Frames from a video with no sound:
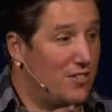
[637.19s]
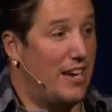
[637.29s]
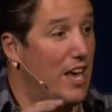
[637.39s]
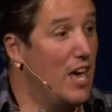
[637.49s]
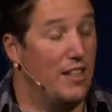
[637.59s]

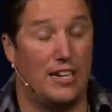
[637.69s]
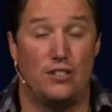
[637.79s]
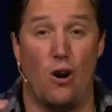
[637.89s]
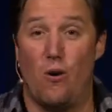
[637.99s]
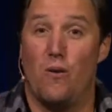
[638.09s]

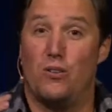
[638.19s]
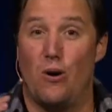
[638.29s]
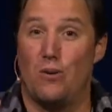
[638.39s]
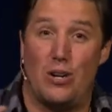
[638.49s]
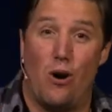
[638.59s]

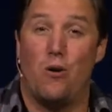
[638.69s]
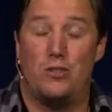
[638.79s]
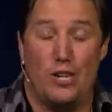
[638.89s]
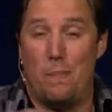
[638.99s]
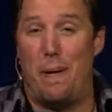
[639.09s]
Don't go
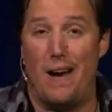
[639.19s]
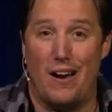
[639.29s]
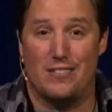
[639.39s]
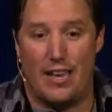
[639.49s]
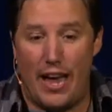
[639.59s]
to your
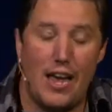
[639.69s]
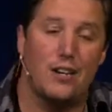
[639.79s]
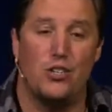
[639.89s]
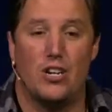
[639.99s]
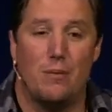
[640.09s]
parents hey,
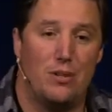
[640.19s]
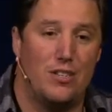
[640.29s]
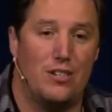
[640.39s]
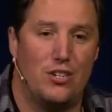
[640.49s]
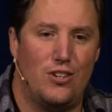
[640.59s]
could you come do the
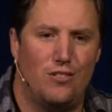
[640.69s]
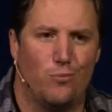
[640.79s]
dishes?